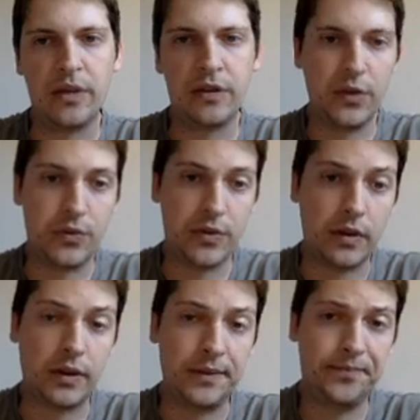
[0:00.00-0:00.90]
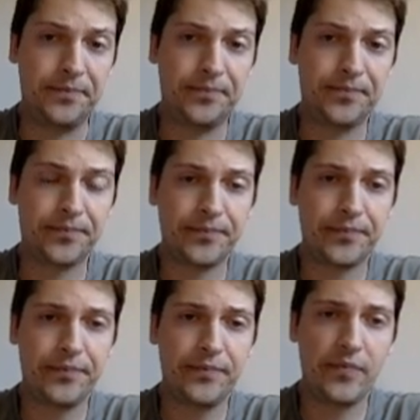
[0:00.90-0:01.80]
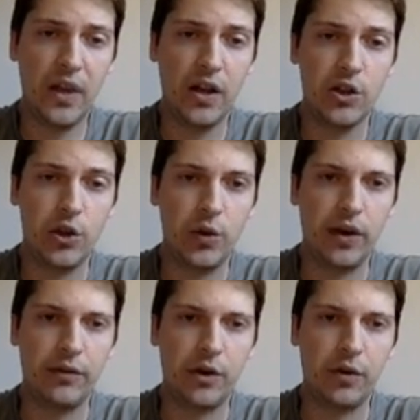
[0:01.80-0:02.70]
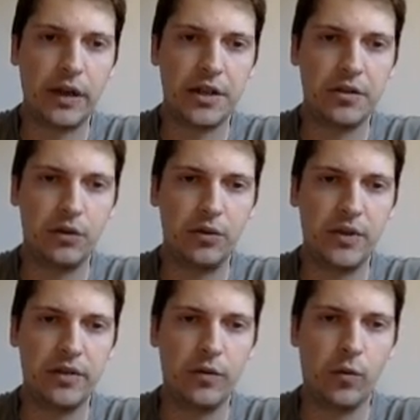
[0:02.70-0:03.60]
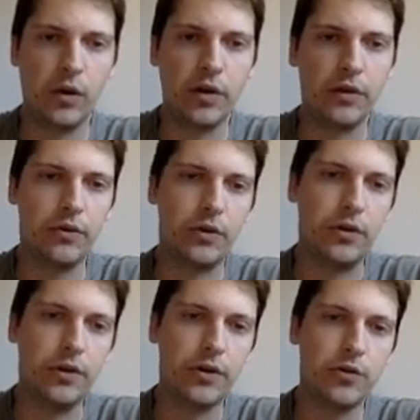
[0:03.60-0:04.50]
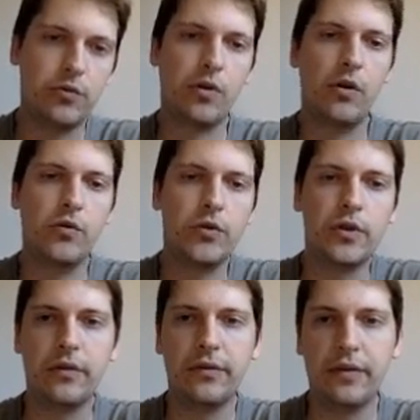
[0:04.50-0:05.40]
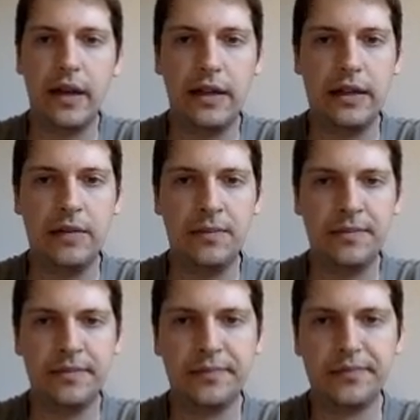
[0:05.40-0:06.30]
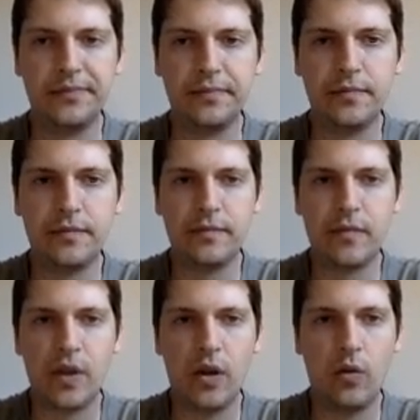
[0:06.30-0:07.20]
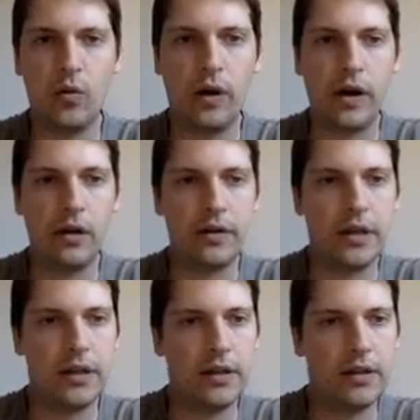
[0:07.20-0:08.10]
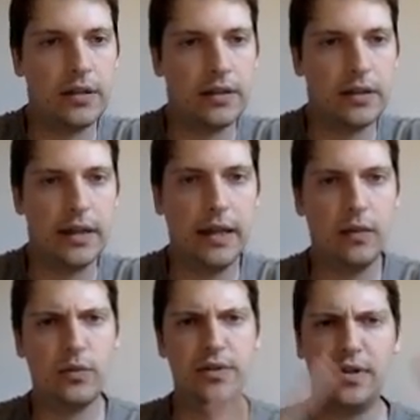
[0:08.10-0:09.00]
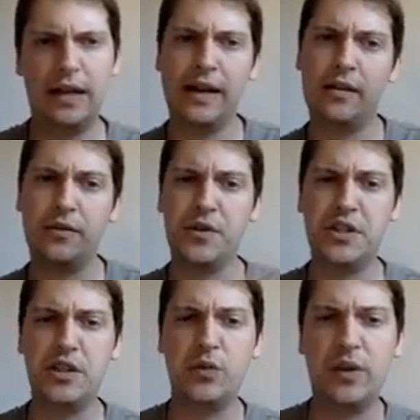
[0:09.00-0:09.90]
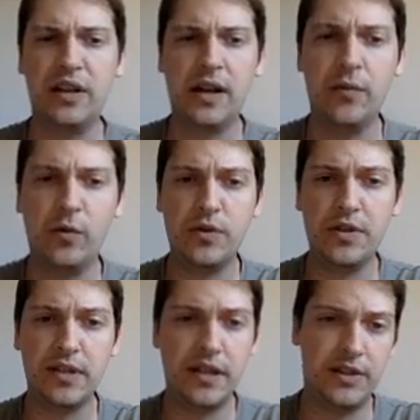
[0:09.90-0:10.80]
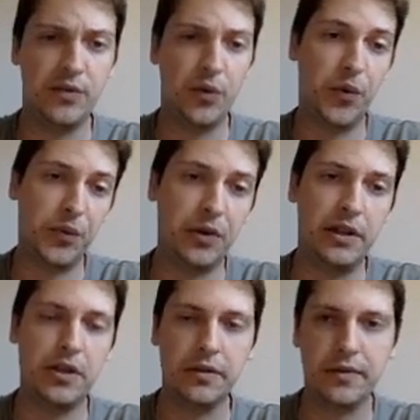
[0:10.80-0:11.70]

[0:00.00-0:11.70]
Q star. So we have a correction term in 1 over square root of Lm, where L was the length of the genome and M was the size of the population.